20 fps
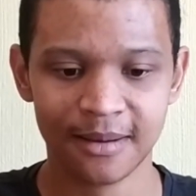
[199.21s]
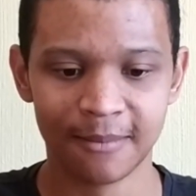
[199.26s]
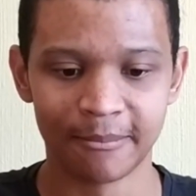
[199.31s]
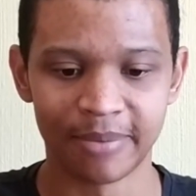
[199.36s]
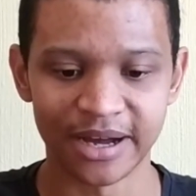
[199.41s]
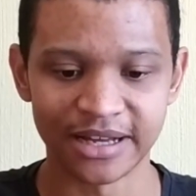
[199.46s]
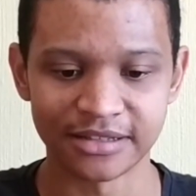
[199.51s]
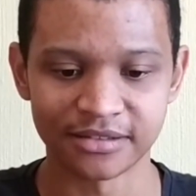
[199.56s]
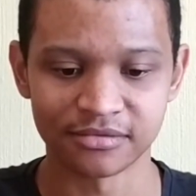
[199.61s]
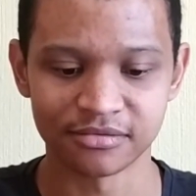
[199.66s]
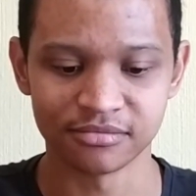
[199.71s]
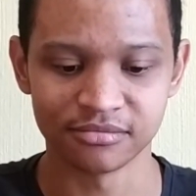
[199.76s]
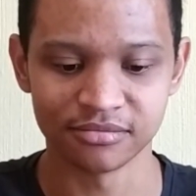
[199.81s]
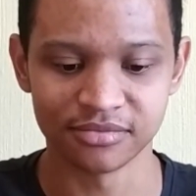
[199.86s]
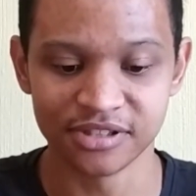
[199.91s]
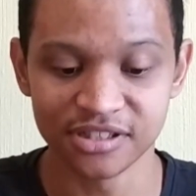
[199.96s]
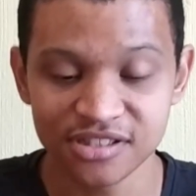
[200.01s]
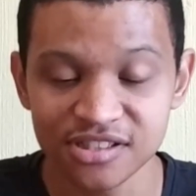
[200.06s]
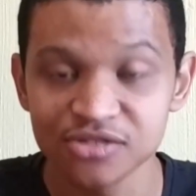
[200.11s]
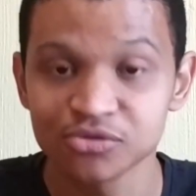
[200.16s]
But
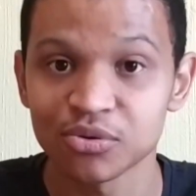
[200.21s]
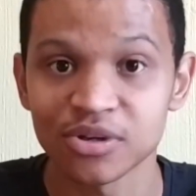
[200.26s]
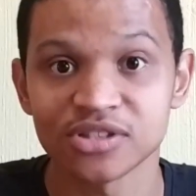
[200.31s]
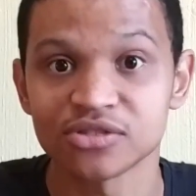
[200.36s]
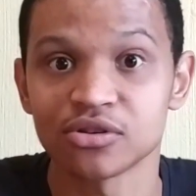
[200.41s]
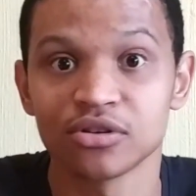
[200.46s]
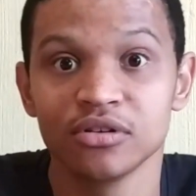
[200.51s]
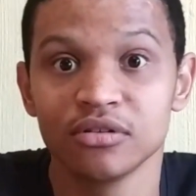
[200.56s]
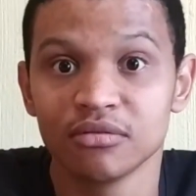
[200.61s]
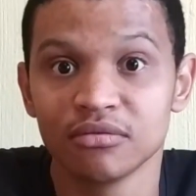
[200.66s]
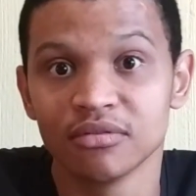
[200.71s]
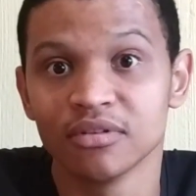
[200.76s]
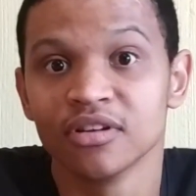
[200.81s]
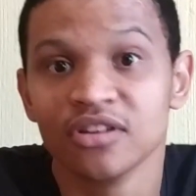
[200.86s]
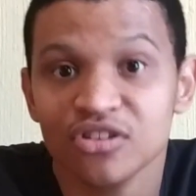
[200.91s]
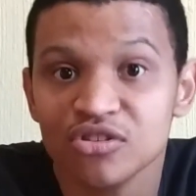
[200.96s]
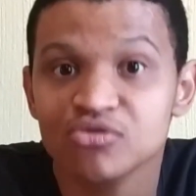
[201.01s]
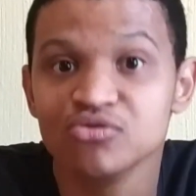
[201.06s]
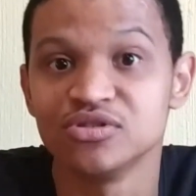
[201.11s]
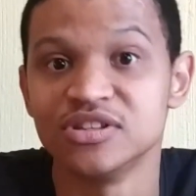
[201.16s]
this is what's on the
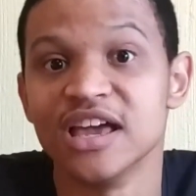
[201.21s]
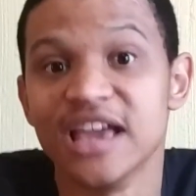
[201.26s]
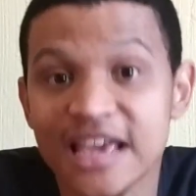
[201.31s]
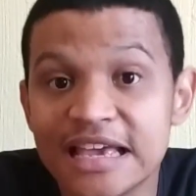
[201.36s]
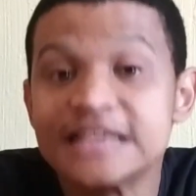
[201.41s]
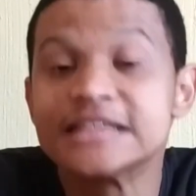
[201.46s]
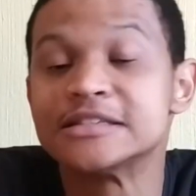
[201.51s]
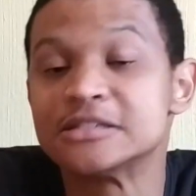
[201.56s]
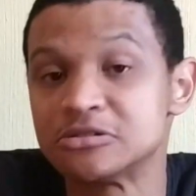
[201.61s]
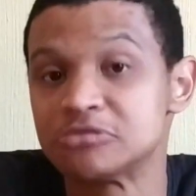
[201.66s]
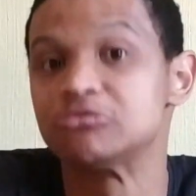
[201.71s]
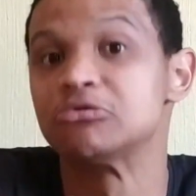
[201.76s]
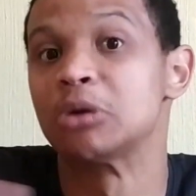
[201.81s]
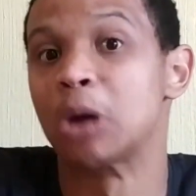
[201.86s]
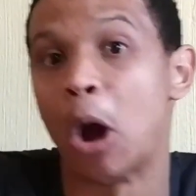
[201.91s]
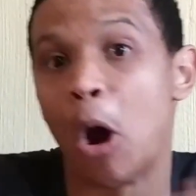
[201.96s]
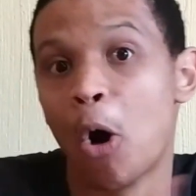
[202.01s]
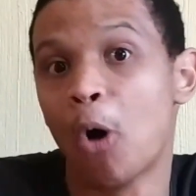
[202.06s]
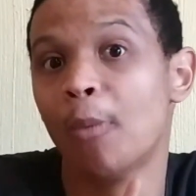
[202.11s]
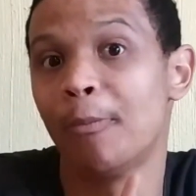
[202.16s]
news. There is
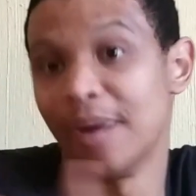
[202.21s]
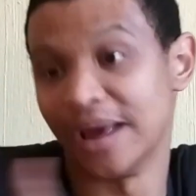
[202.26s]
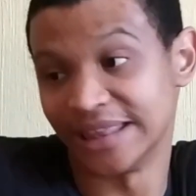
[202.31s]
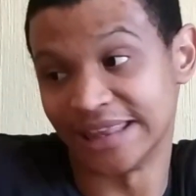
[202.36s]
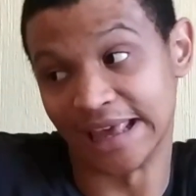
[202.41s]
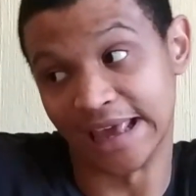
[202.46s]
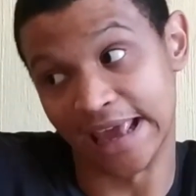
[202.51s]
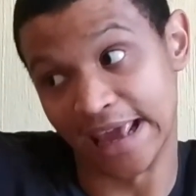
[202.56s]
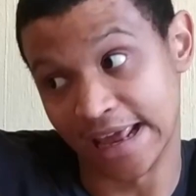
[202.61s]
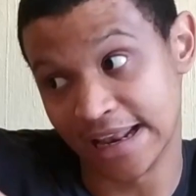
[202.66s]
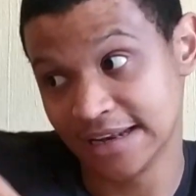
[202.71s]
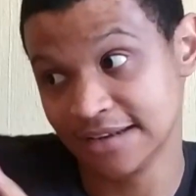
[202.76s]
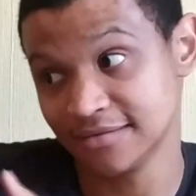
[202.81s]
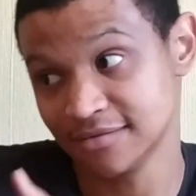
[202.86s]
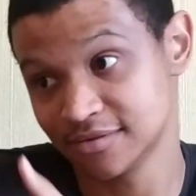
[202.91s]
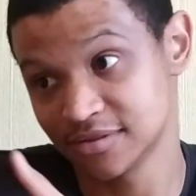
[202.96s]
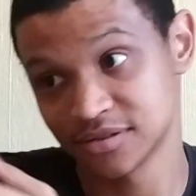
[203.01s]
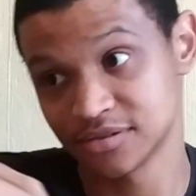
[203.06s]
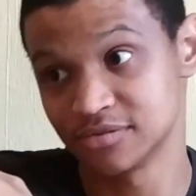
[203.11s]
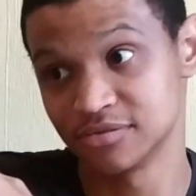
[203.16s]
hope at the end.